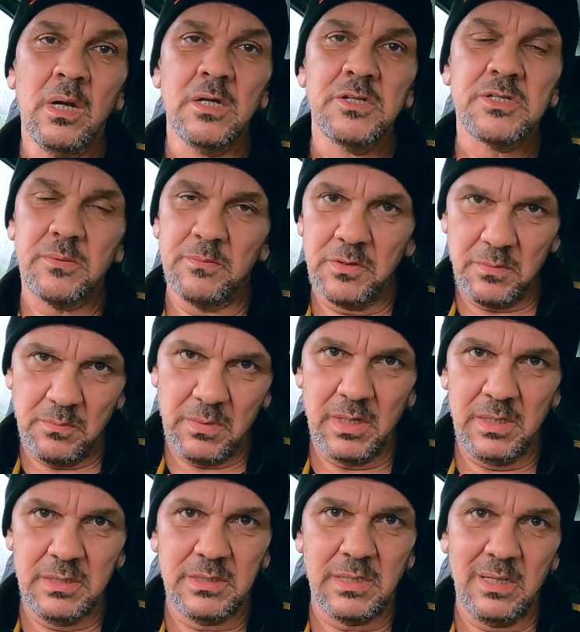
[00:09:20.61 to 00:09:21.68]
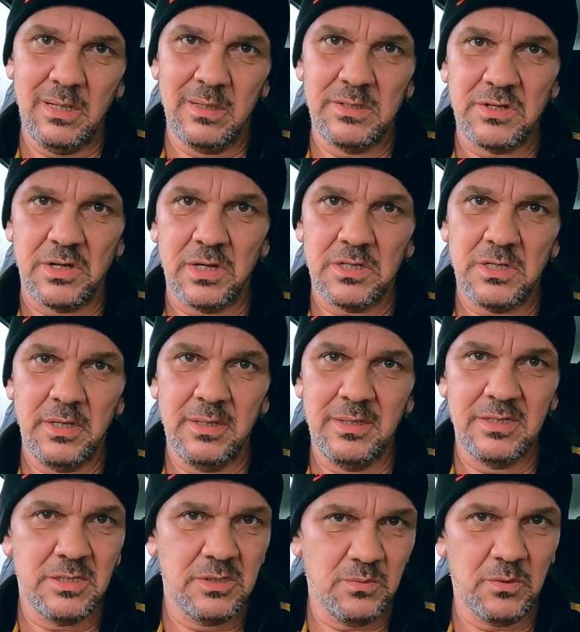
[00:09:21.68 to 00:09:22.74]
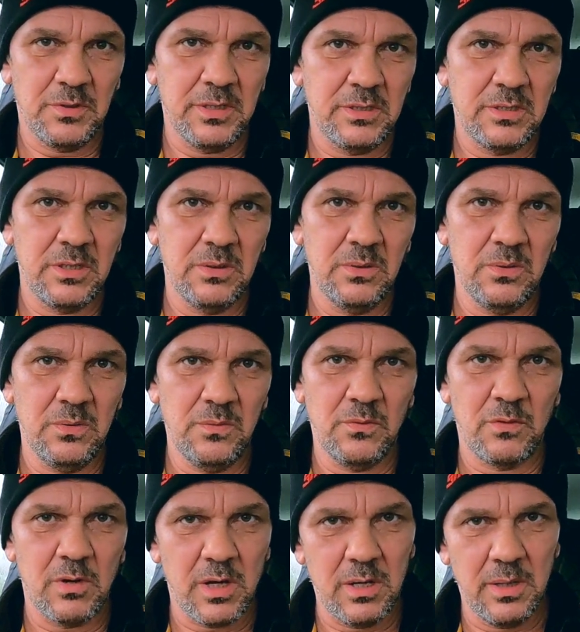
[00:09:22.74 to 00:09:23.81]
Some of the main dealers, actually, this is what they do